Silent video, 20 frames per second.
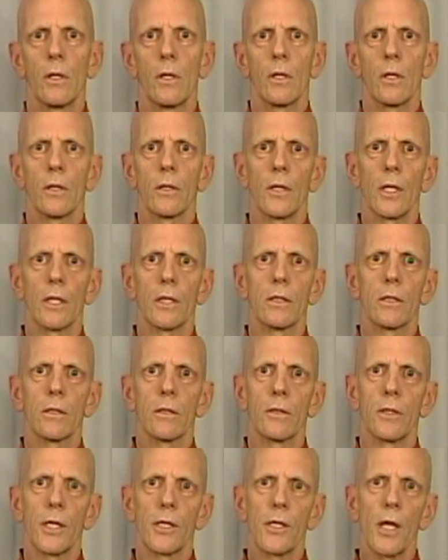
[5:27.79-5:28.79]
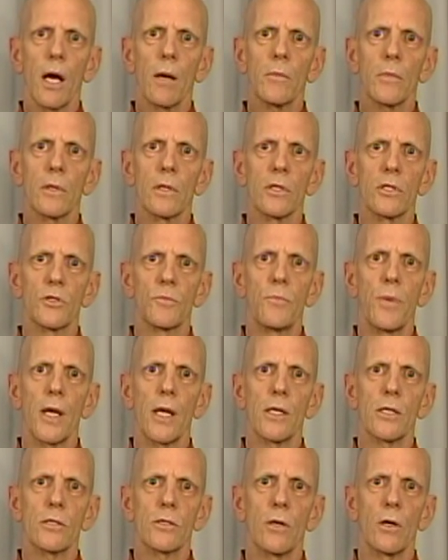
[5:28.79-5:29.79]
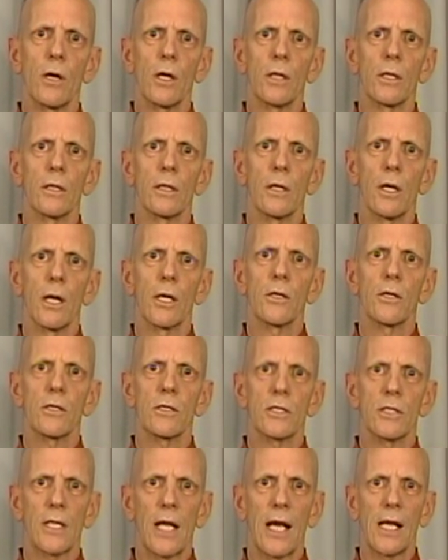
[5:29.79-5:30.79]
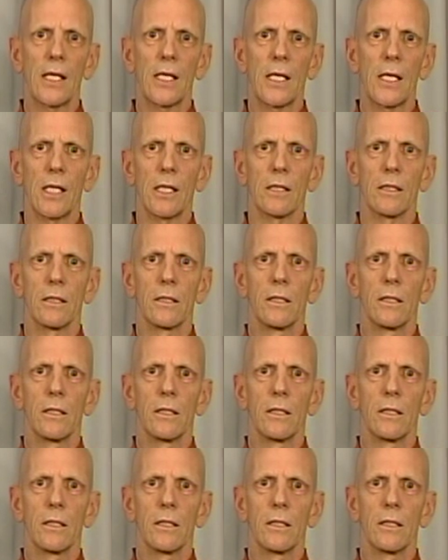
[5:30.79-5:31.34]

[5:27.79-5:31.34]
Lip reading: That the Dhamma is based on understanding